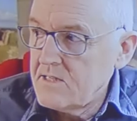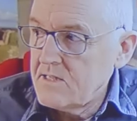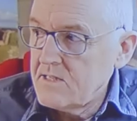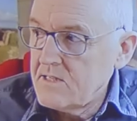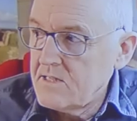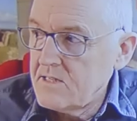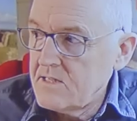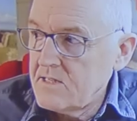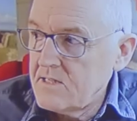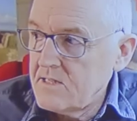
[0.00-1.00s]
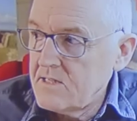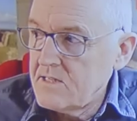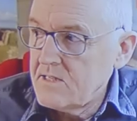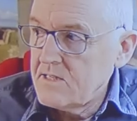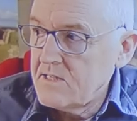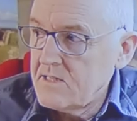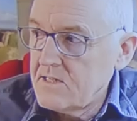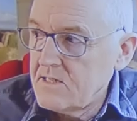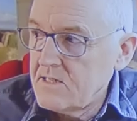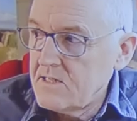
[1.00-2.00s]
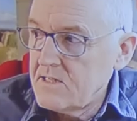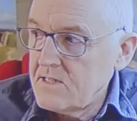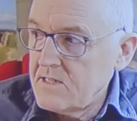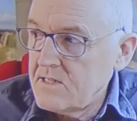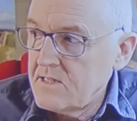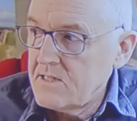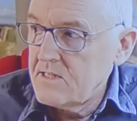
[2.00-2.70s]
No words are spoken by the person on screen.